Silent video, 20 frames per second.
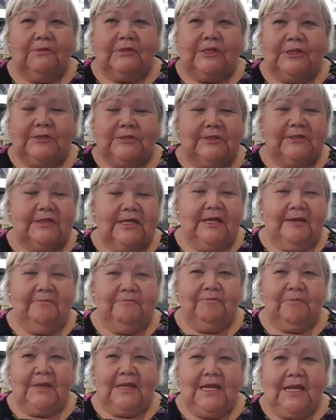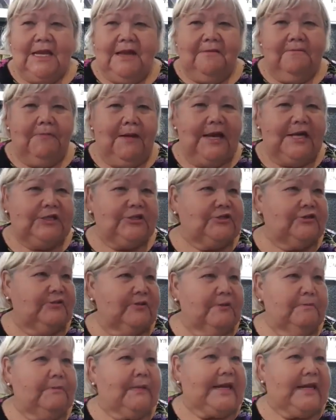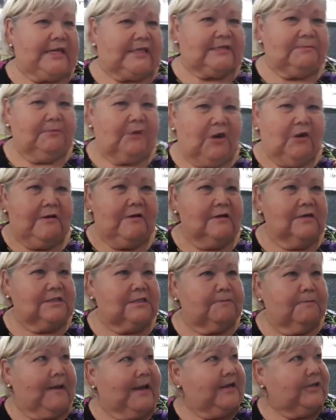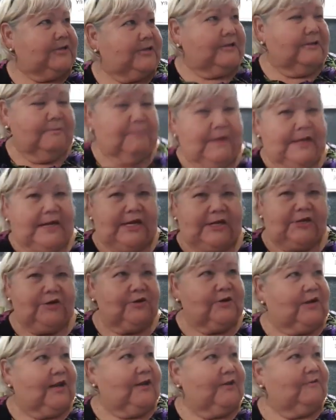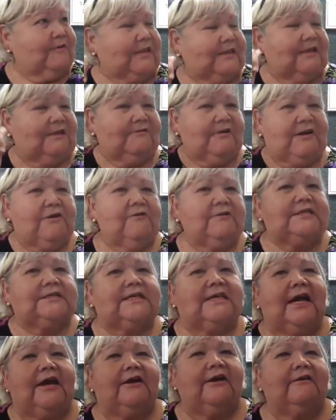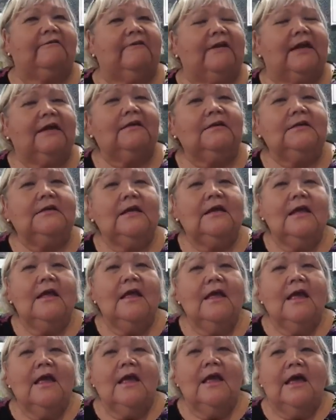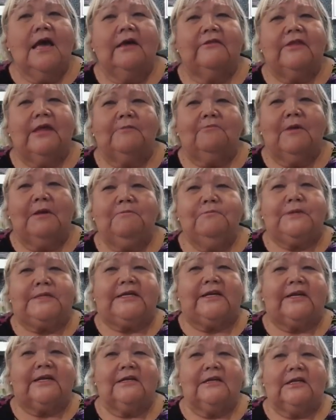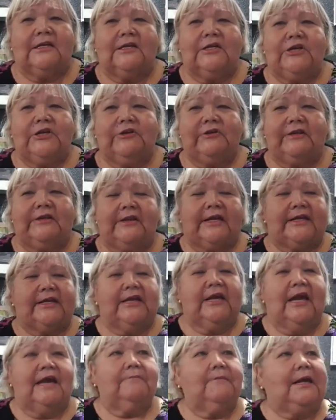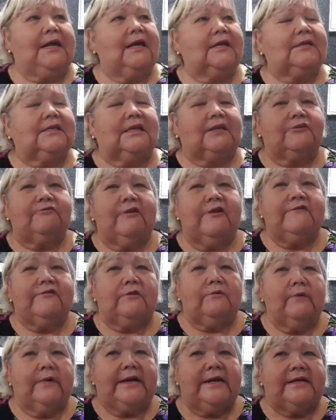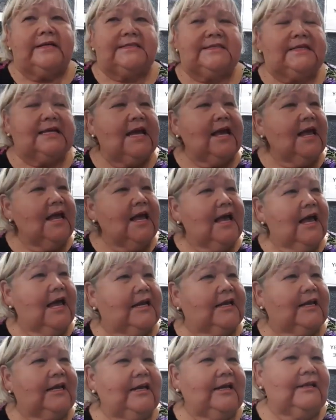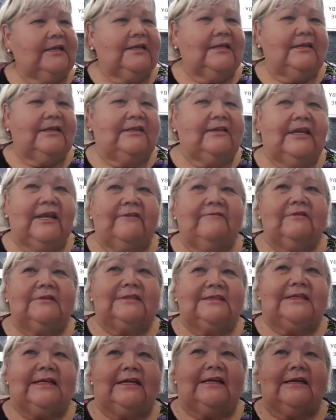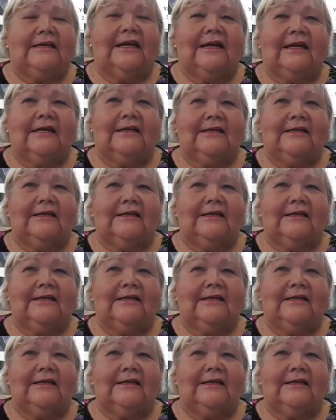this paint to the beat, girls, paint to the beat, you know, when the record's going round. And then one particular tutor that came out, Trevor Weeks, and he delved in